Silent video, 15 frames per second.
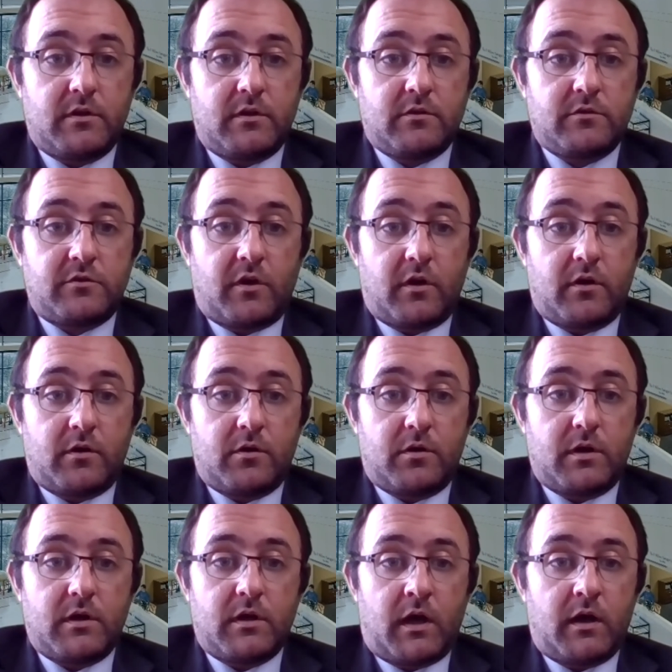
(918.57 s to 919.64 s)
So
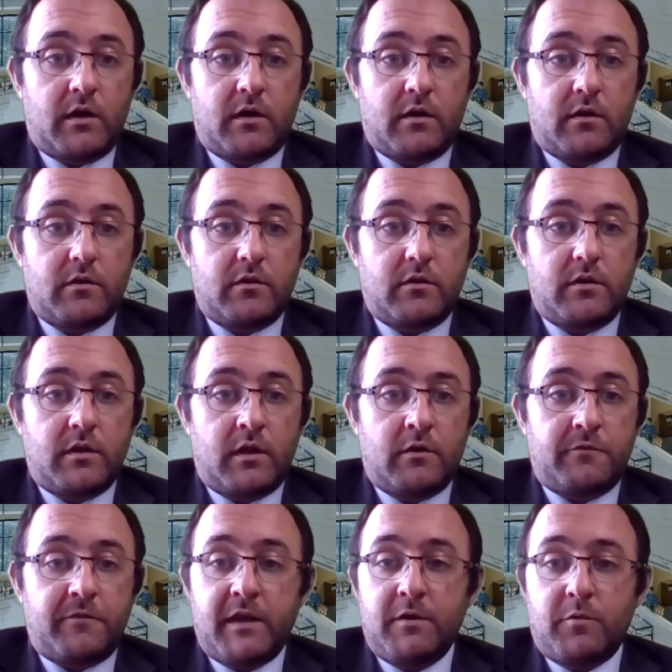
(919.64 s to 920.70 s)
if
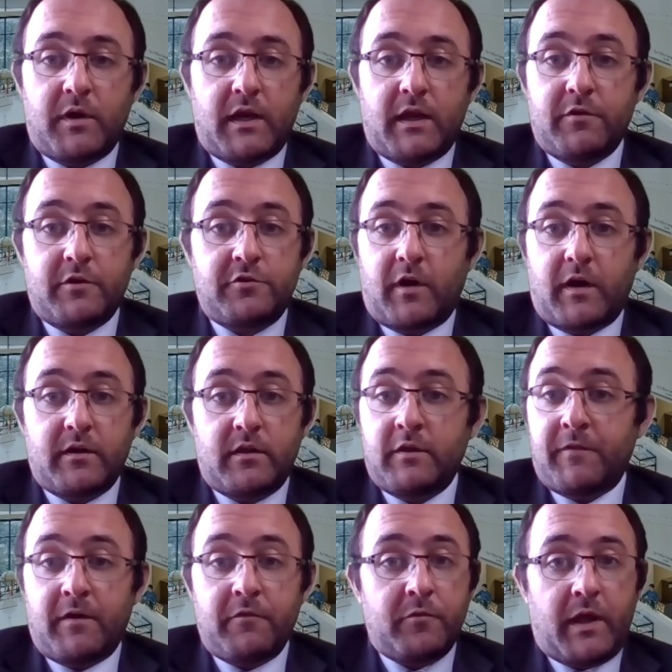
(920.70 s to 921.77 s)
anyone ever
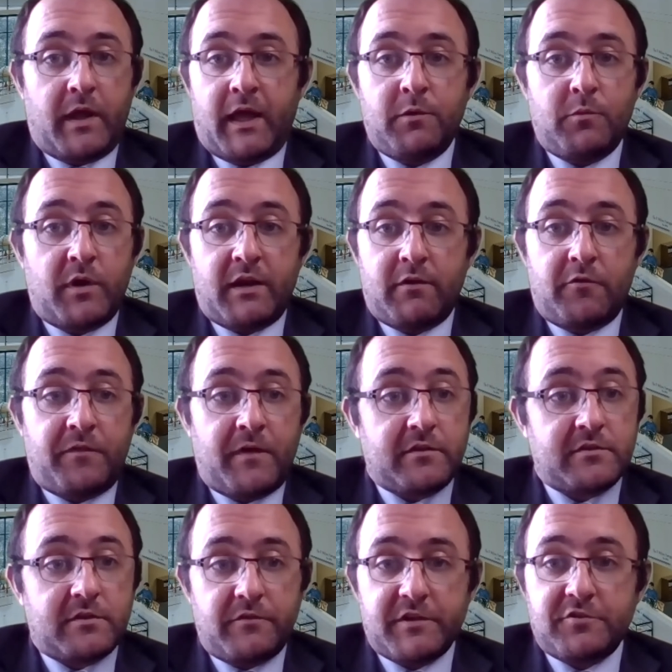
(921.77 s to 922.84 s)
files
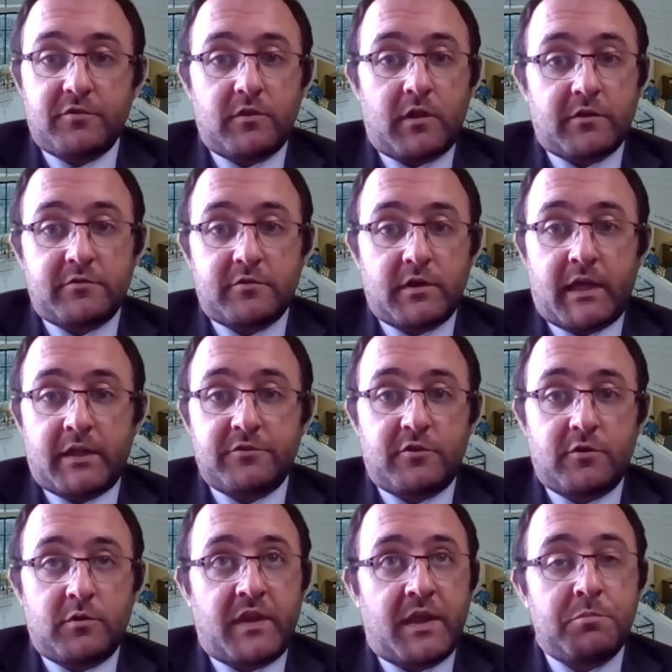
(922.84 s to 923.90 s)
an eviction lawsuit against
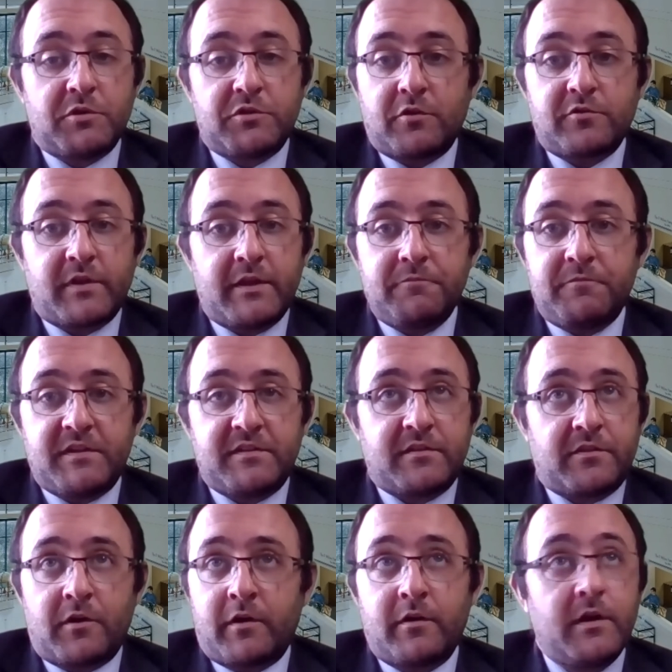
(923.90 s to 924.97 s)
you and they put those late fees in
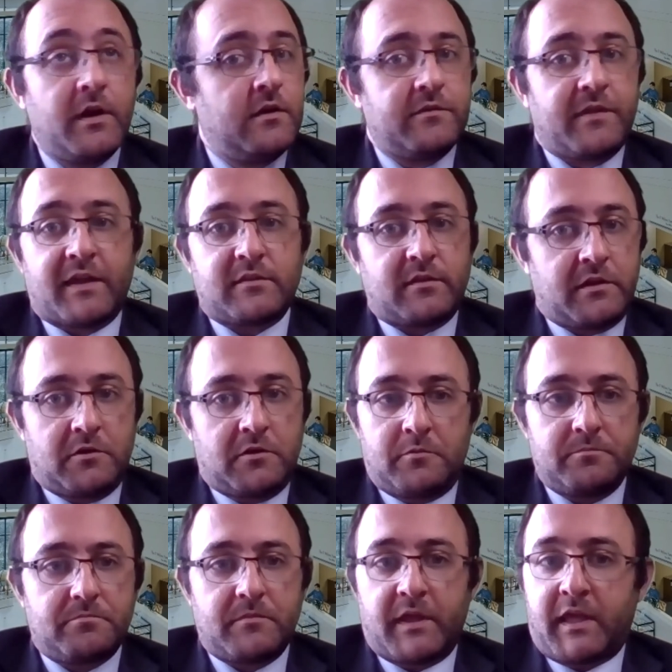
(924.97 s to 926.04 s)
there, that's illegal.
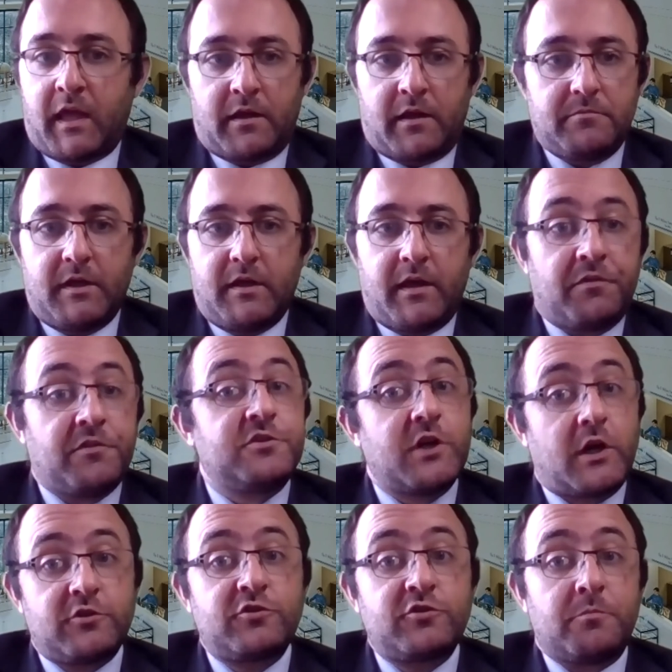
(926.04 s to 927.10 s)
They can't, and the
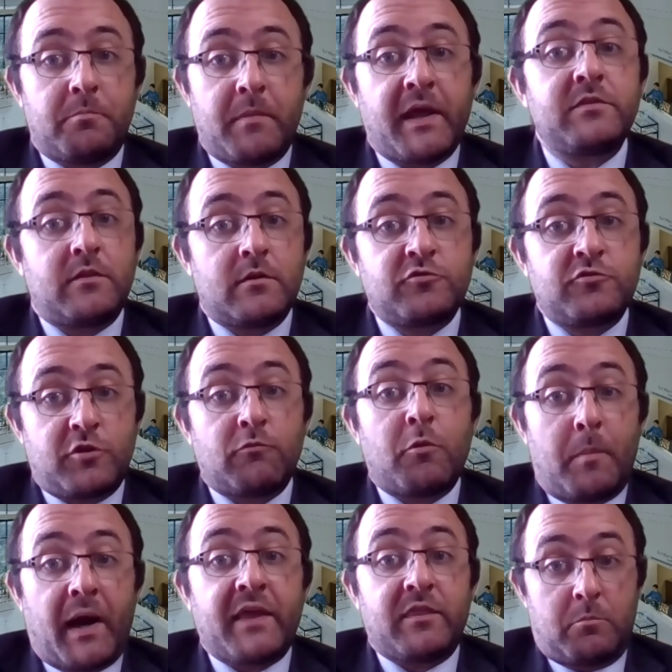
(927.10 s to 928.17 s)
judge should
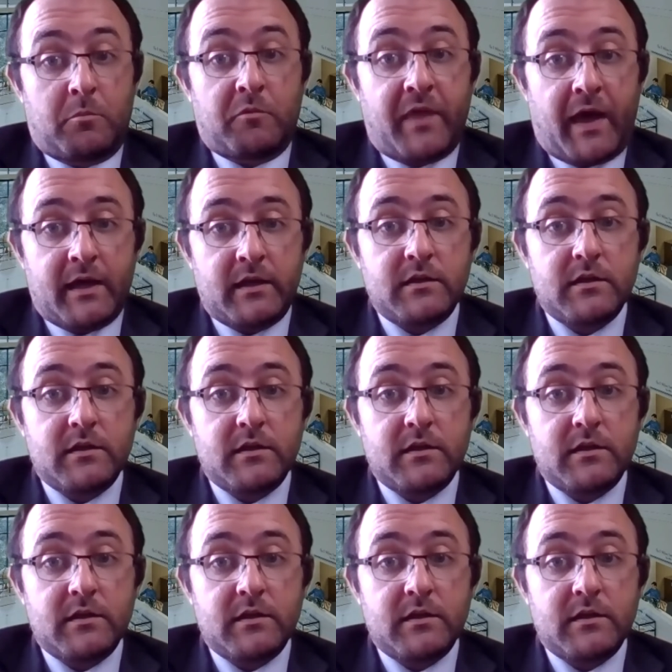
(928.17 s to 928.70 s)
remind them of that.